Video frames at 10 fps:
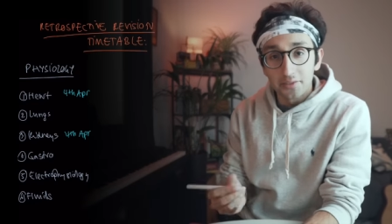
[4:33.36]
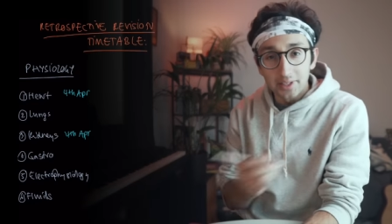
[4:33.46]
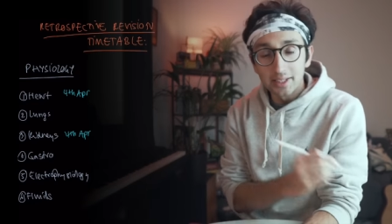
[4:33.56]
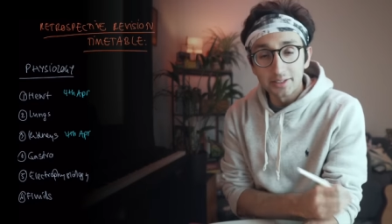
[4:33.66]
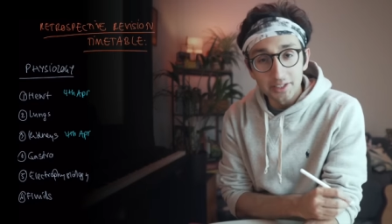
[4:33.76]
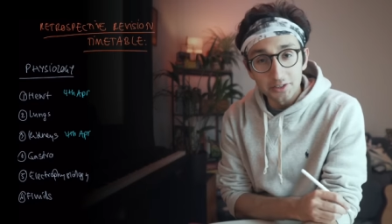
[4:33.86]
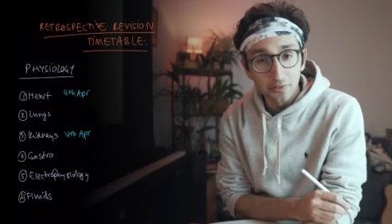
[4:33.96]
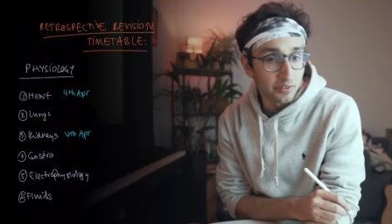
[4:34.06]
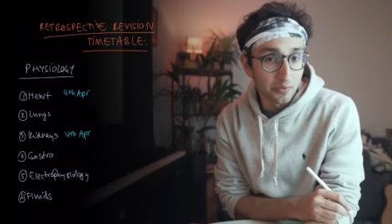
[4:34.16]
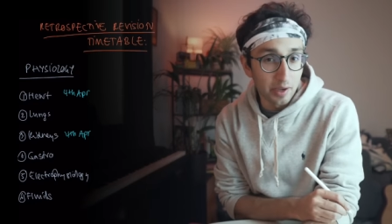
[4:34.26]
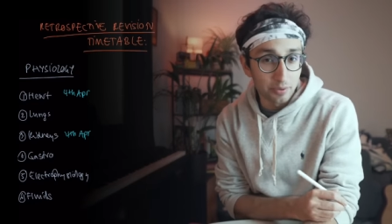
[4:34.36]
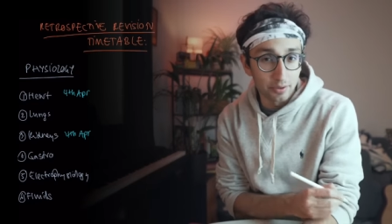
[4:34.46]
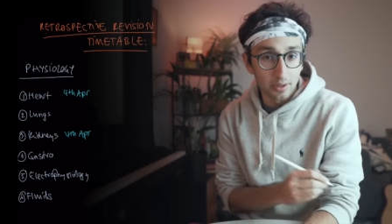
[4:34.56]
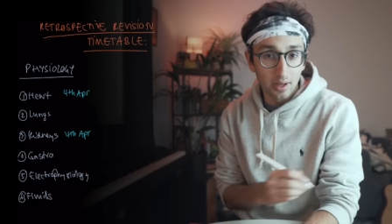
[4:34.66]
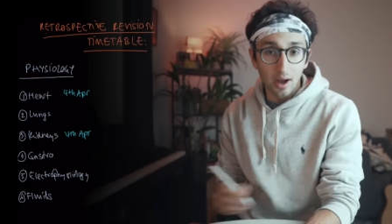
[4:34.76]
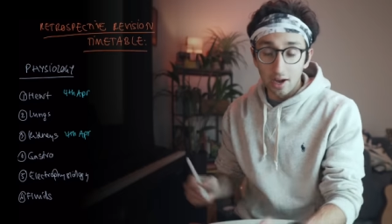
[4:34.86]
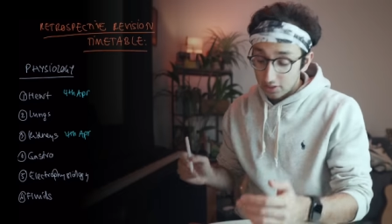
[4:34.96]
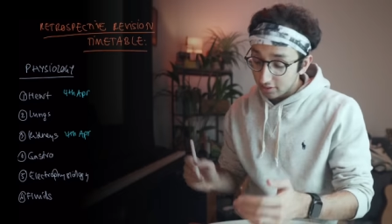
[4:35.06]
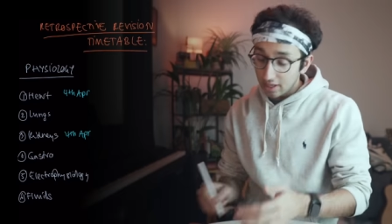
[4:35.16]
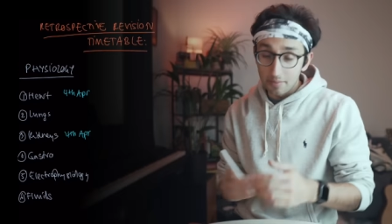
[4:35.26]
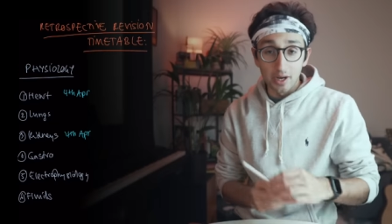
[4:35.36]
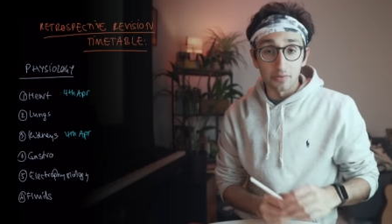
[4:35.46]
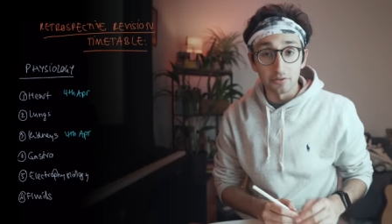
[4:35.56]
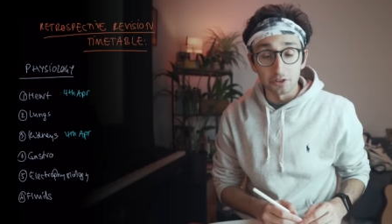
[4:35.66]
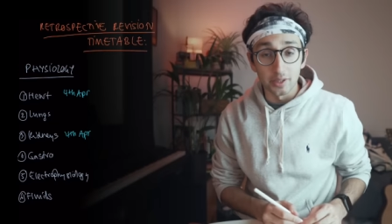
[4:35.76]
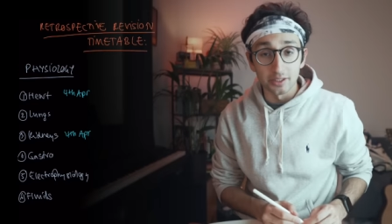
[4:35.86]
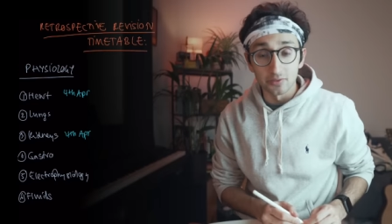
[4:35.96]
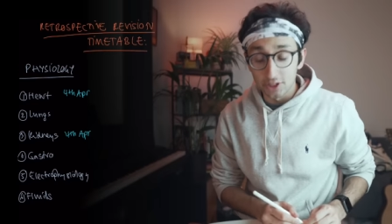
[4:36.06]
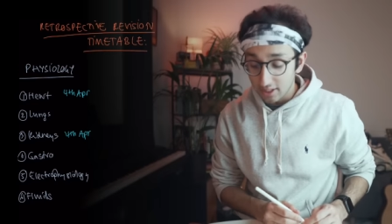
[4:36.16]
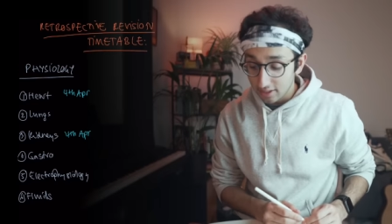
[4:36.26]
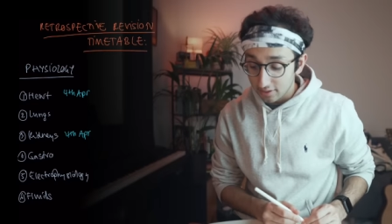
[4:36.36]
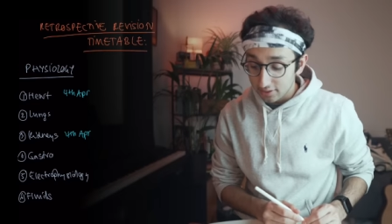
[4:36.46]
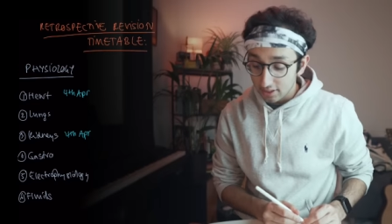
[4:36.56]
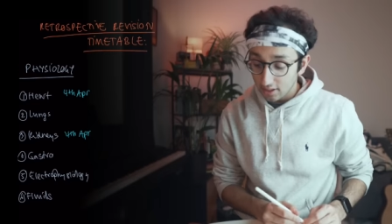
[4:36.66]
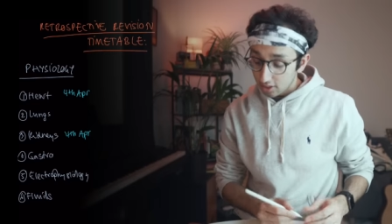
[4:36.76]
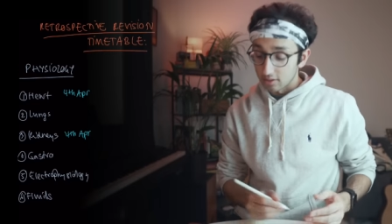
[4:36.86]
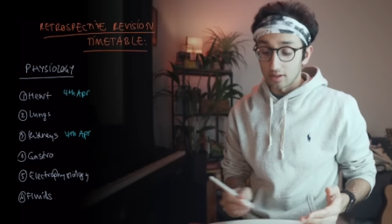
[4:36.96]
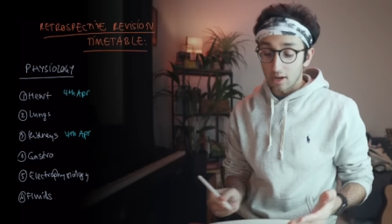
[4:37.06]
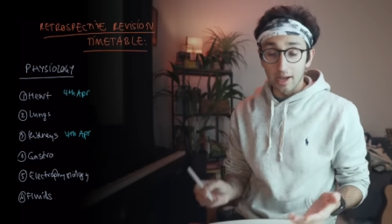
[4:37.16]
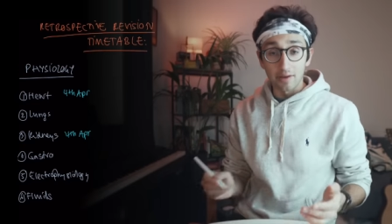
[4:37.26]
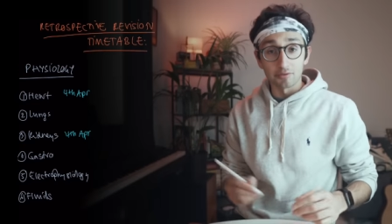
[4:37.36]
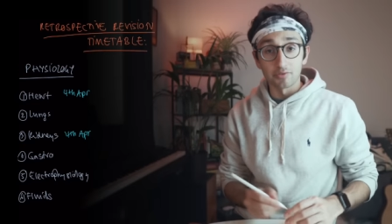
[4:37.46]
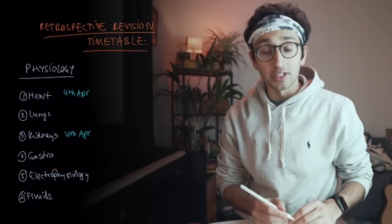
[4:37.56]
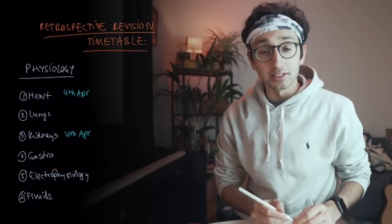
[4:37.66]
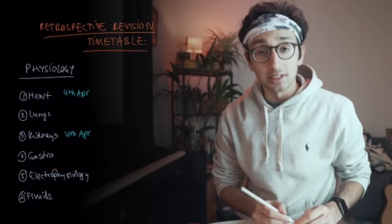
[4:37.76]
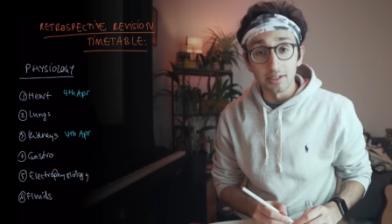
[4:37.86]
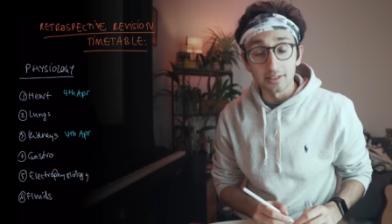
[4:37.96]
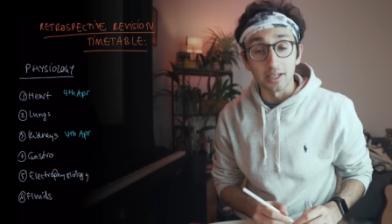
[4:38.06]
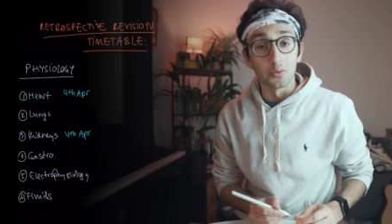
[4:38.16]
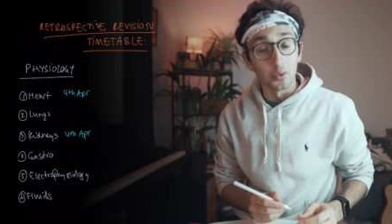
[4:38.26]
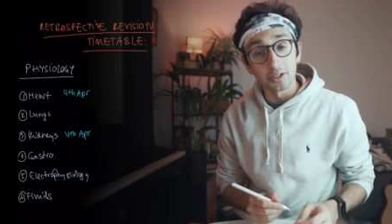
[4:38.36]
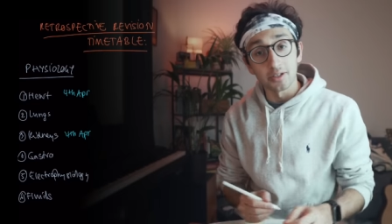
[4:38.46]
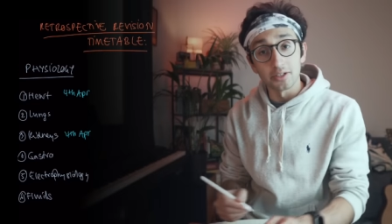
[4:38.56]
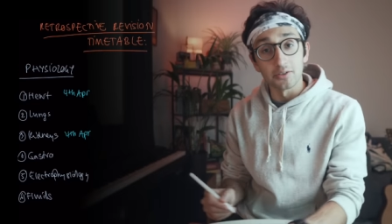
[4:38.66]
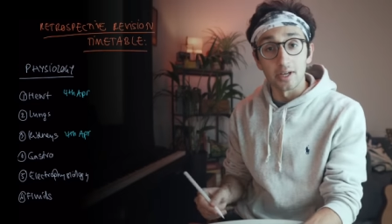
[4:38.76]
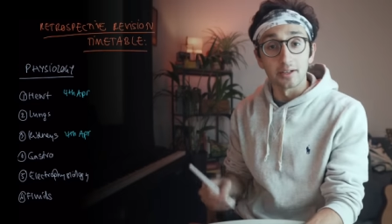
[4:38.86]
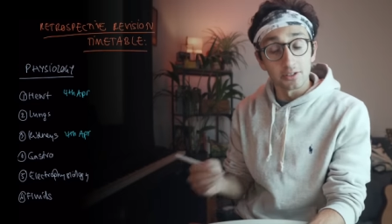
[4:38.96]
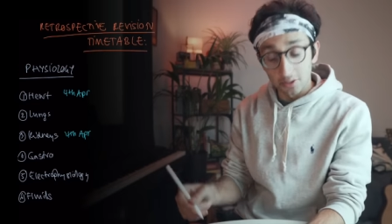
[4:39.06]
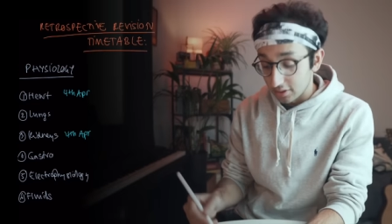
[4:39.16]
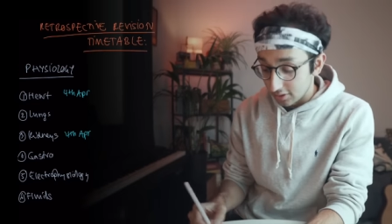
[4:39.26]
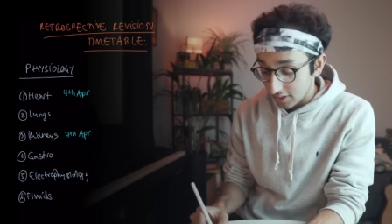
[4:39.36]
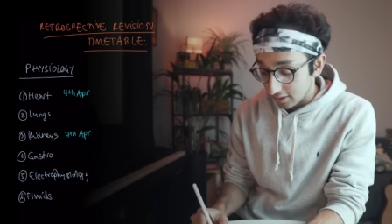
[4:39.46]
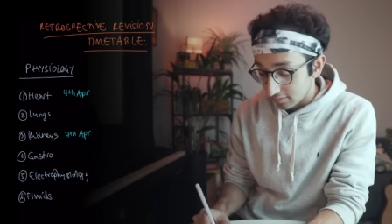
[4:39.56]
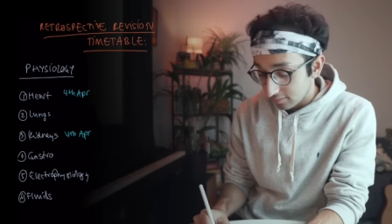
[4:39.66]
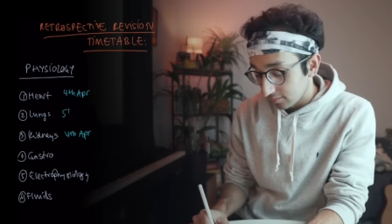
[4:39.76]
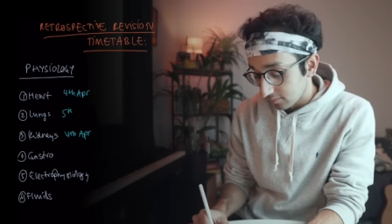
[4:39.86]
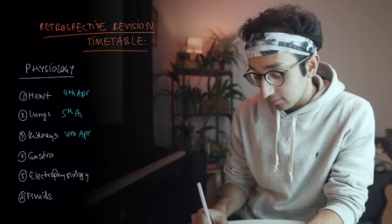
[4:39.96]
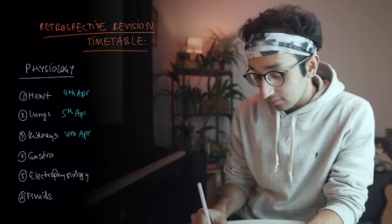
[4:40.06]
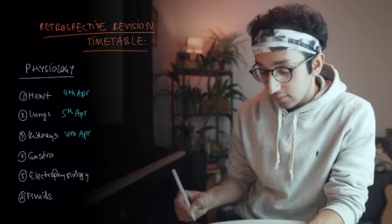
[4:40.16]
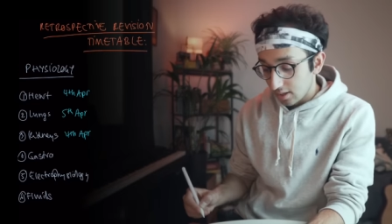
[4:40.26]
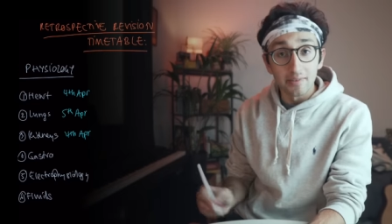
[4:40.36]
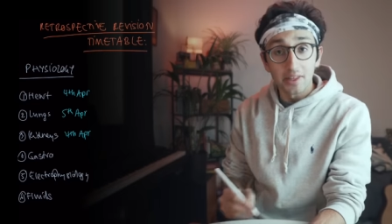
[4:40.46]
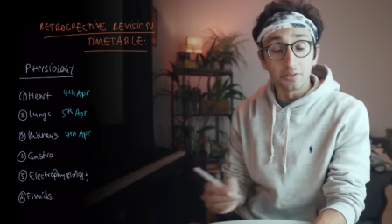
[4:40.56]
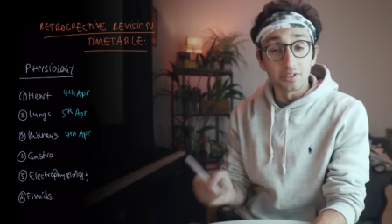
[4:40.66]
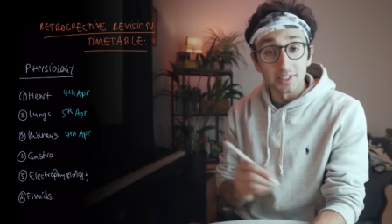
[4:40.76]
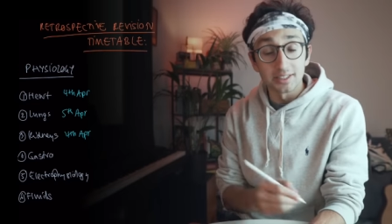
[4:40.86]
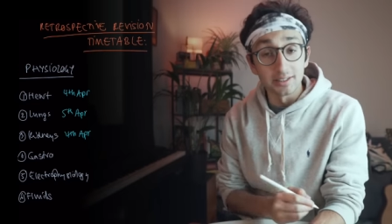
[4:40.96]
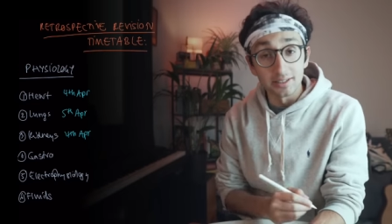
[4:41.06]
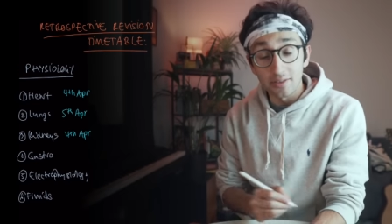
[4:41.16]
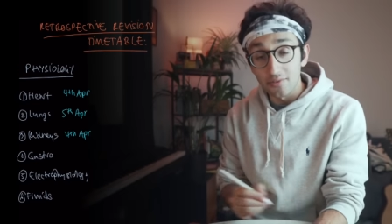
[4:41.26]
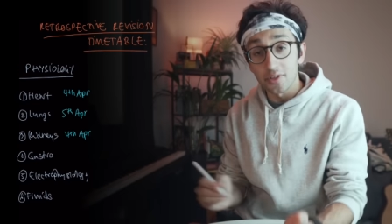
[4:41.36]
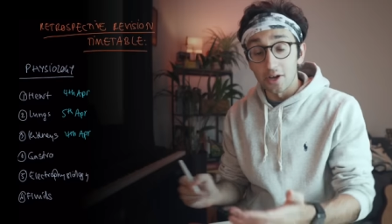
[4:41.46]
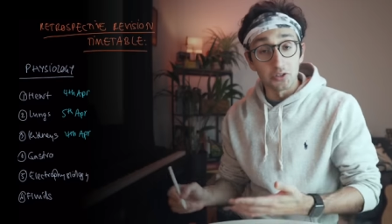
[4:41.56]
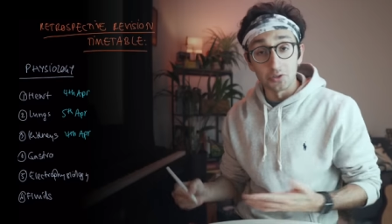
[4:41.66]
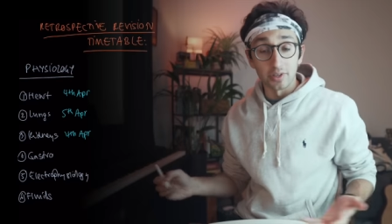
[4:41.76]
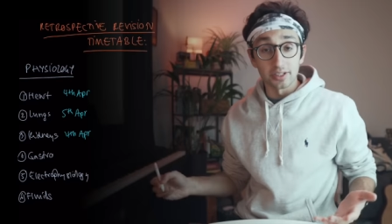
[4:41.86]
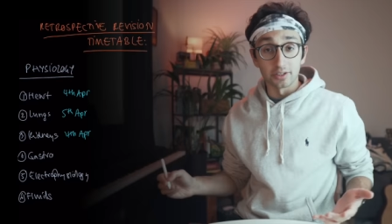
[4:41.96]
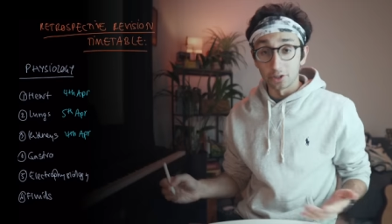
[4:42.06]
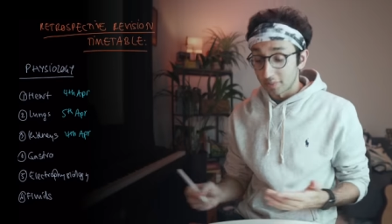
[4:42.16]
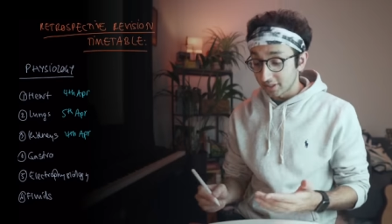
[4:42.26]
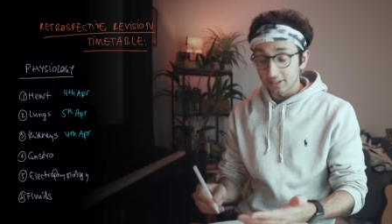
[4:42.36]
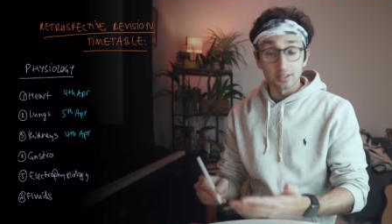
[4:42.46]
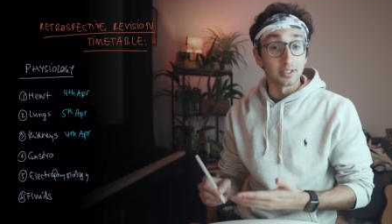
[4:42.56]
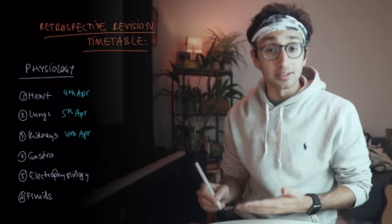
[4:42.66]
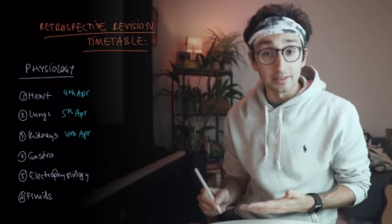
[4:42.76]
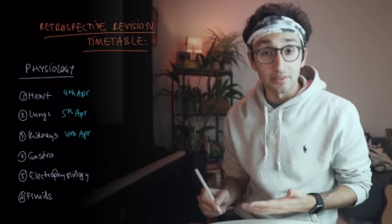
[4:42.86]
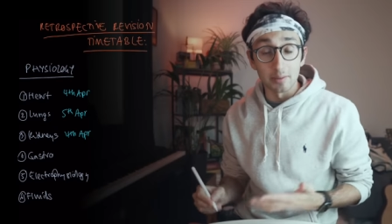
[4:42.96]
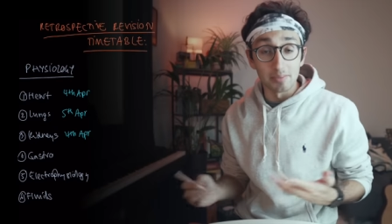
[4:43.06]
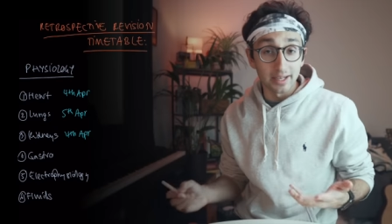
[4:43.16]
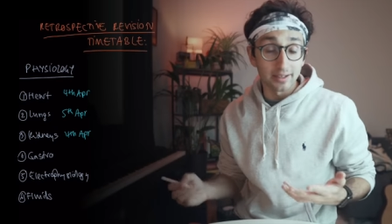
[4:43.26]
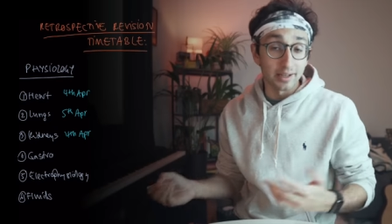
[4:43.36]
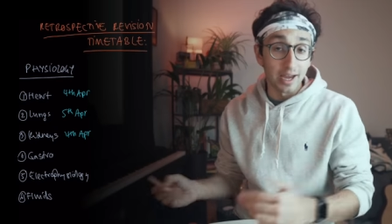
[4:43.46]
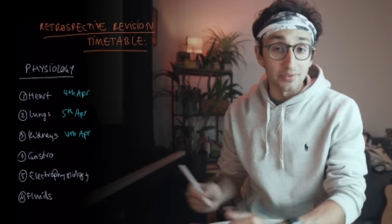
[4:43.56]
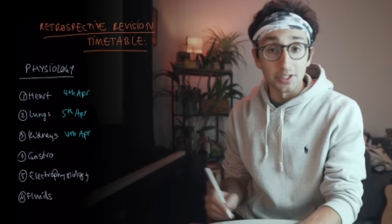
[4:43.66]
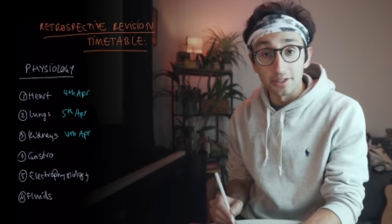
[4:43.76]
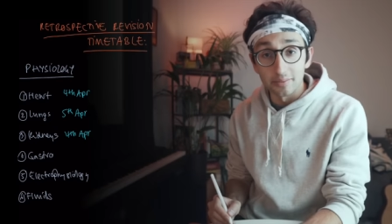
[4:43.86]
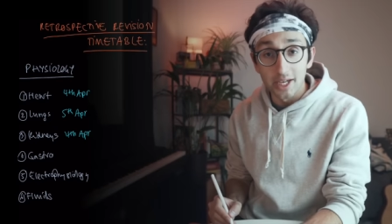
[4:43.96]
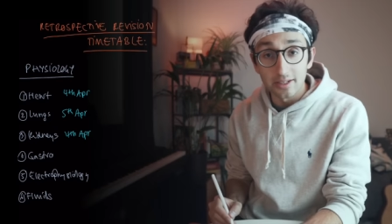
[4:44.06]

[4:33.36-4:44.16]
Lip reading: Then let's say it's the 5th of April. I look at my retrospective sheet and I see, oh, I haven't revised the lungs yet, why don't I do that? So I do that. And then on the 6th and the 7th, I do the rest of the topics because I see that they're blank and I haven't done them